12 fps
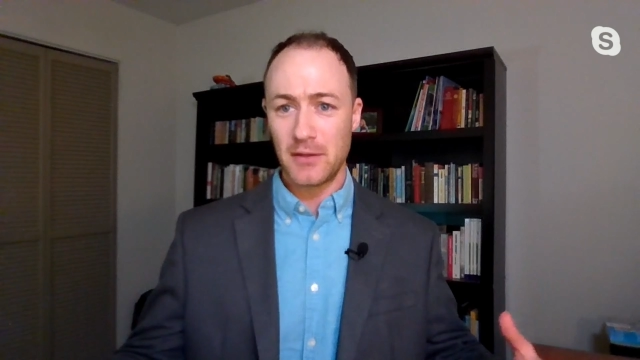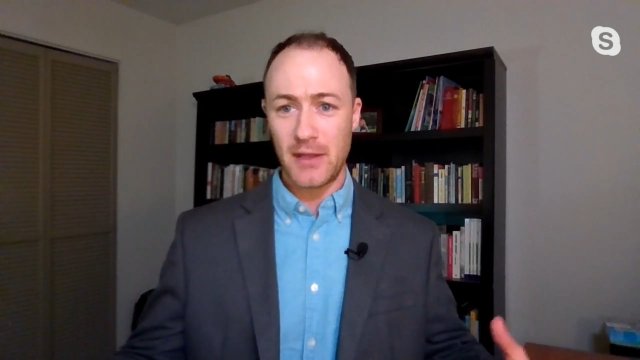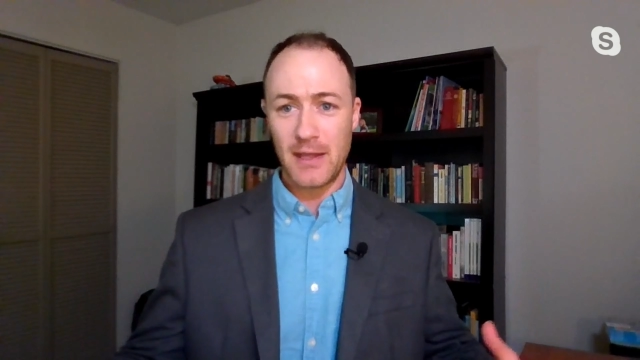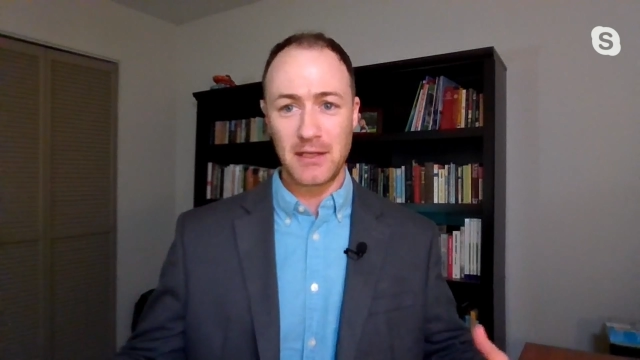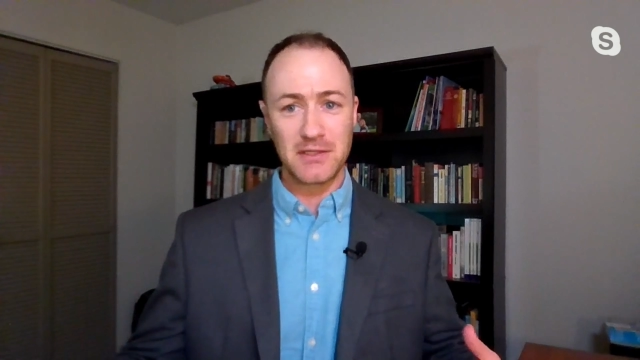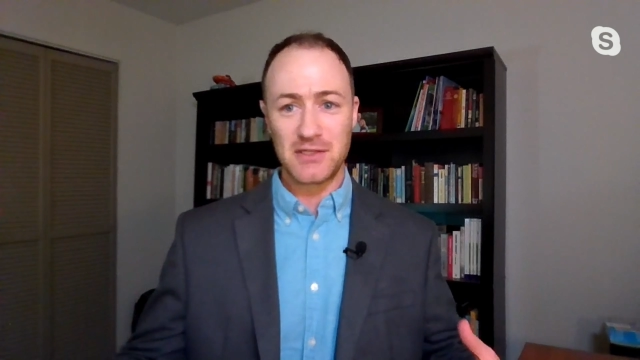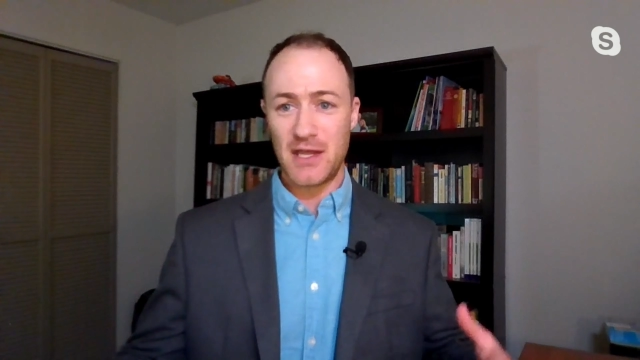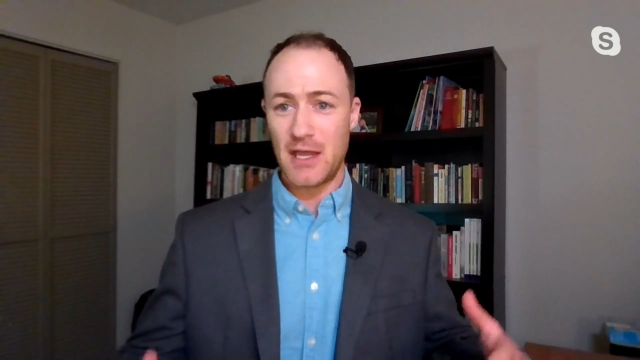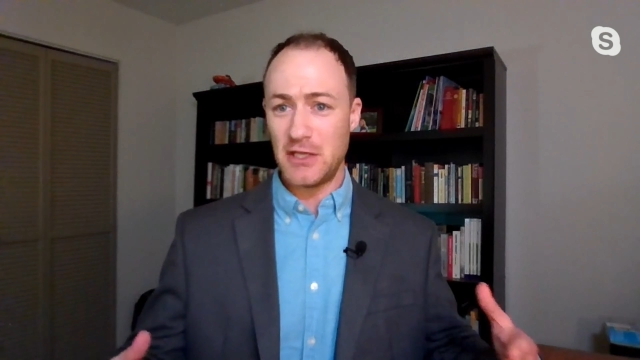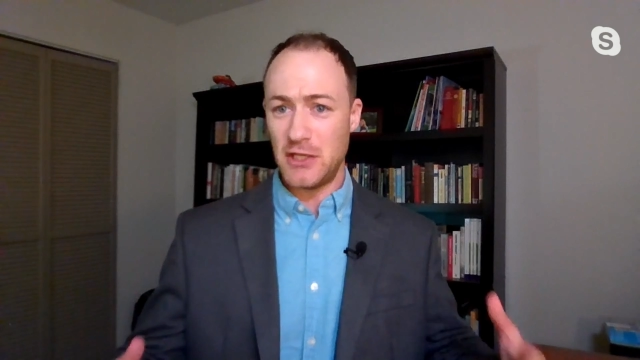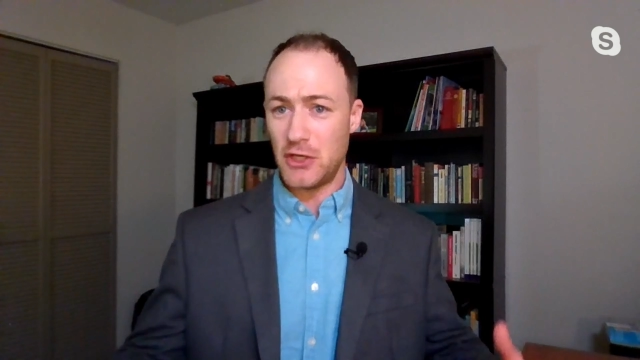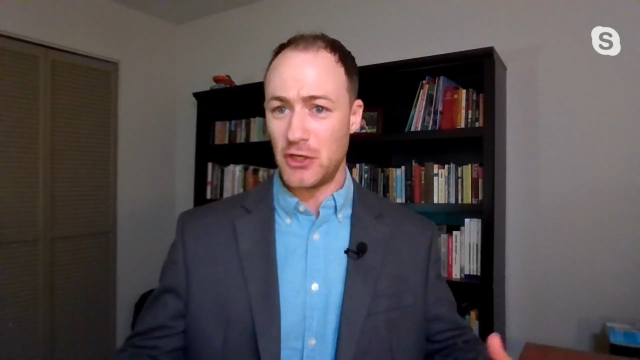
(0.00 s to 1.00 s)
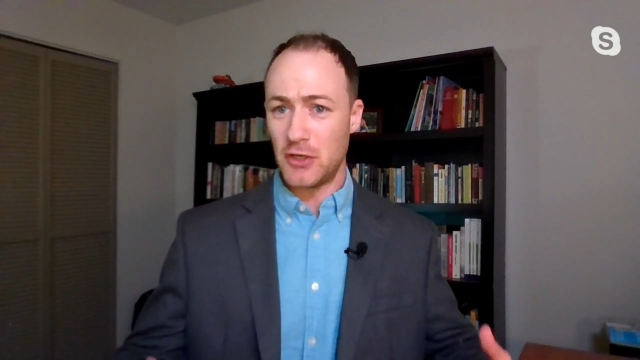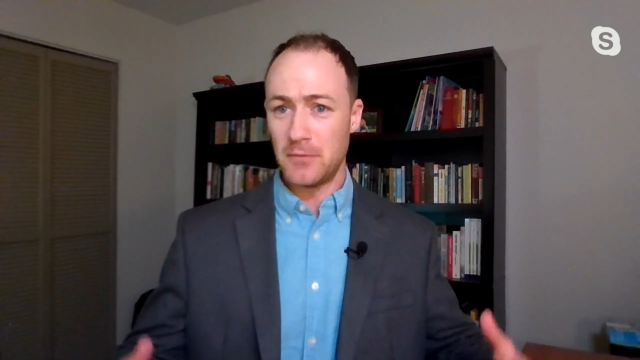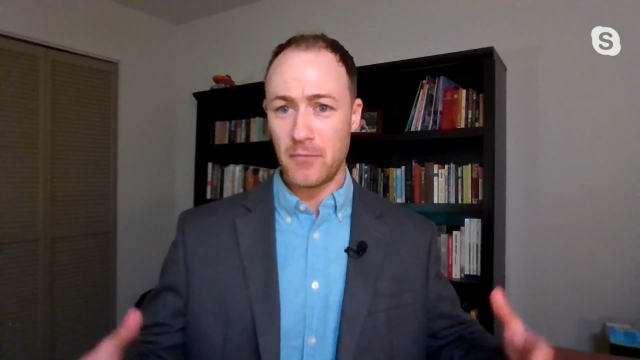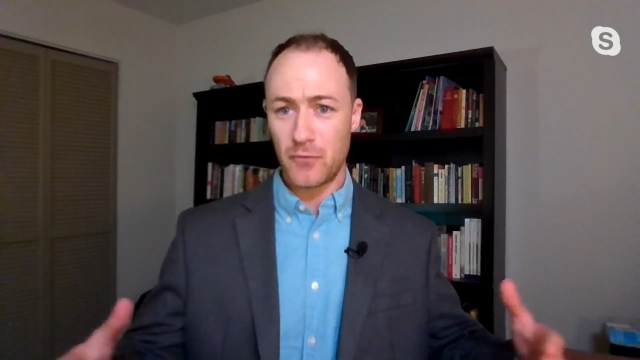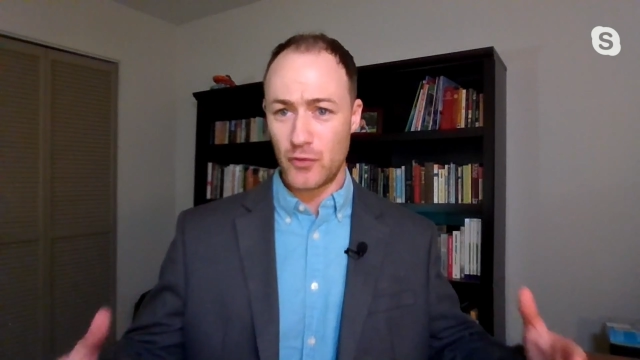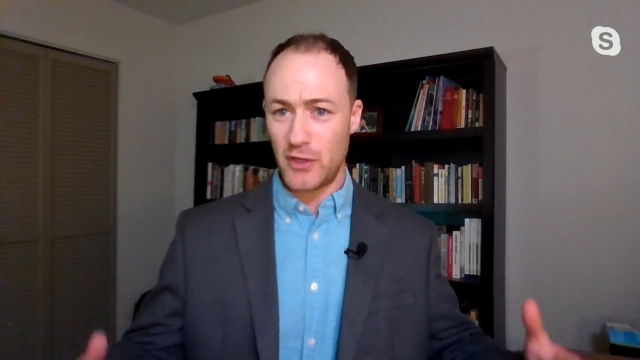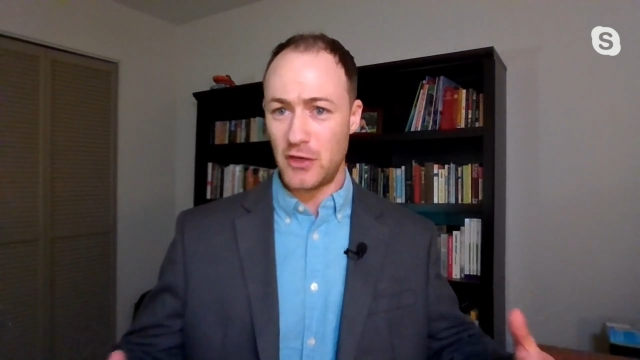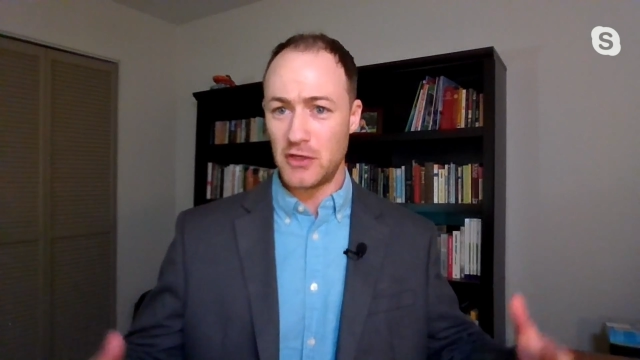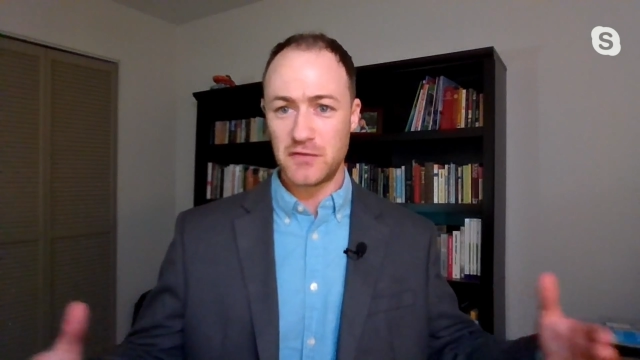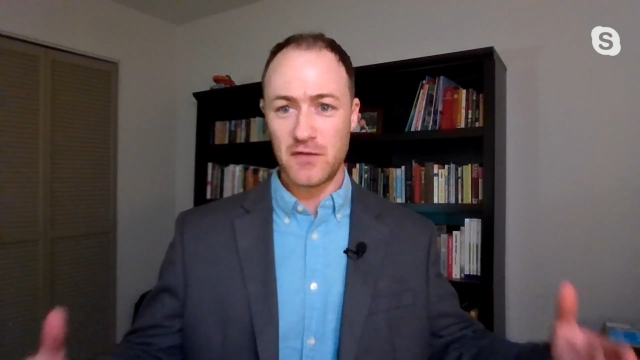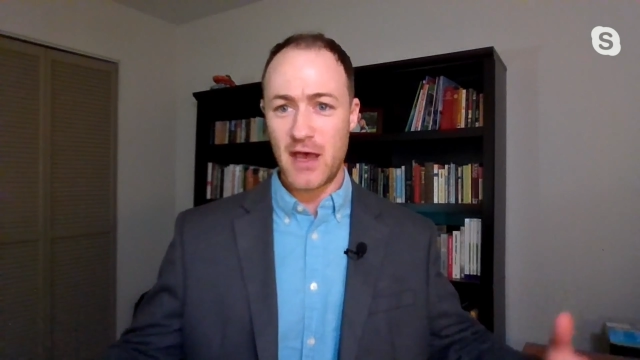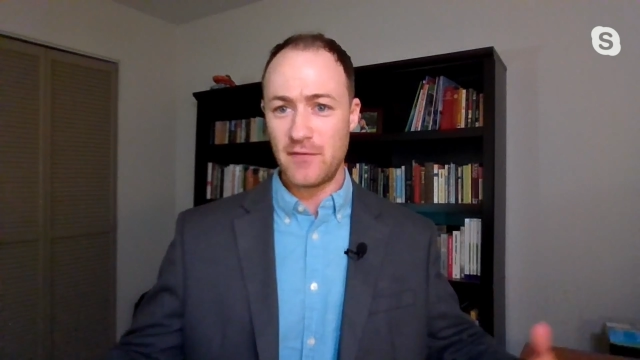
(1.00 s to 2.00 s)
like let's say a year, three
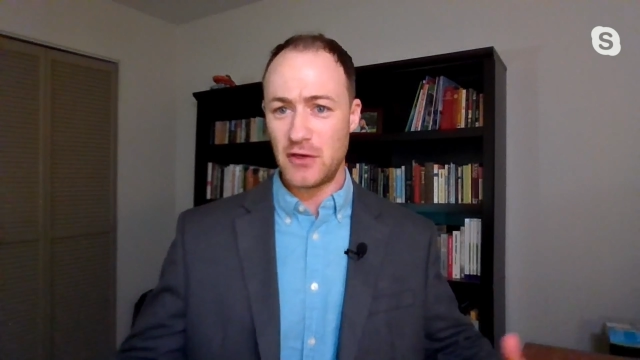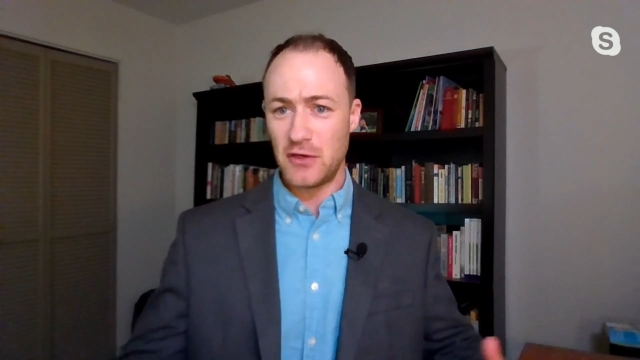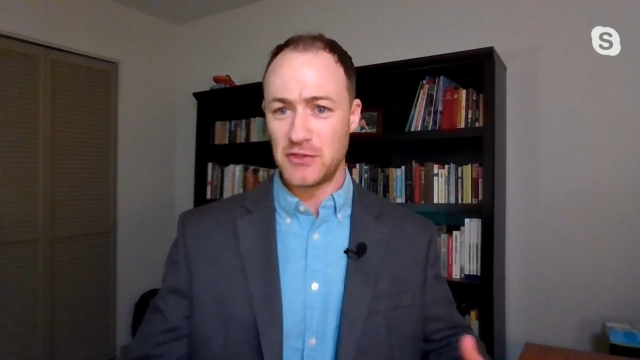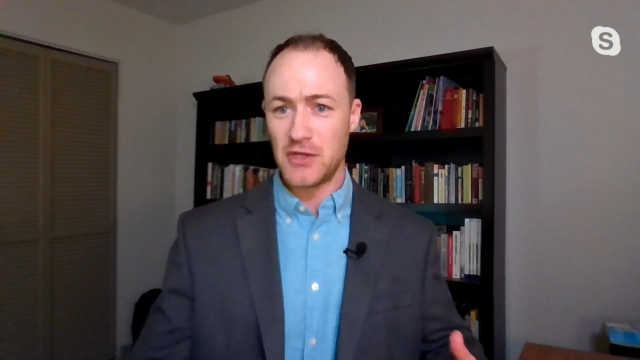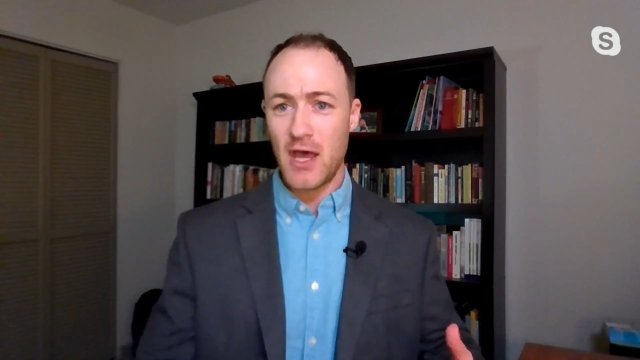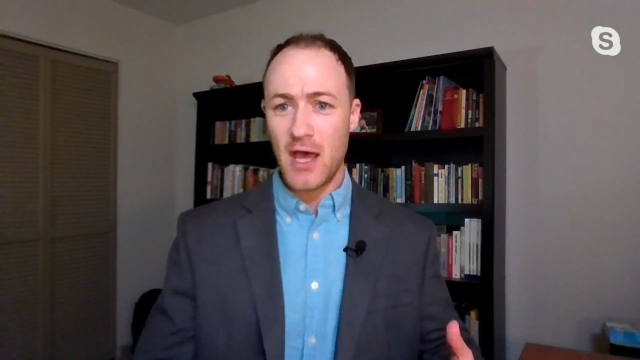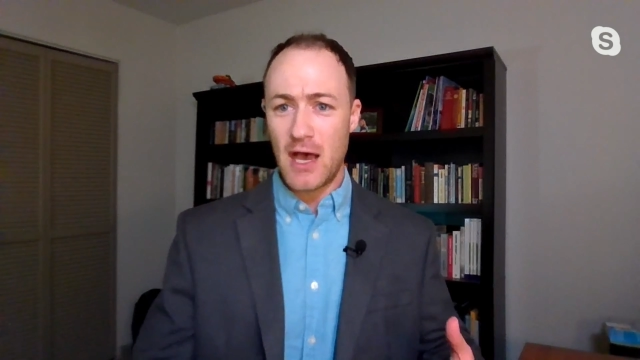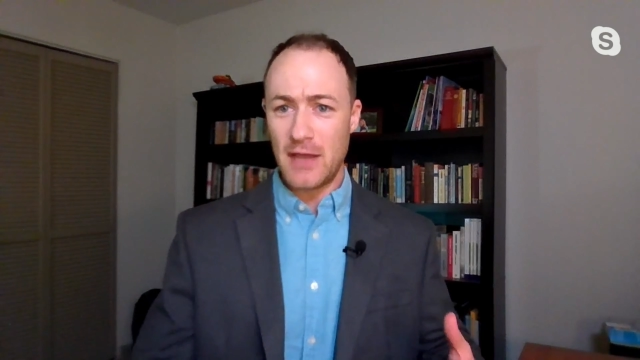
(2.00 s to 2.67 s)
years, five years,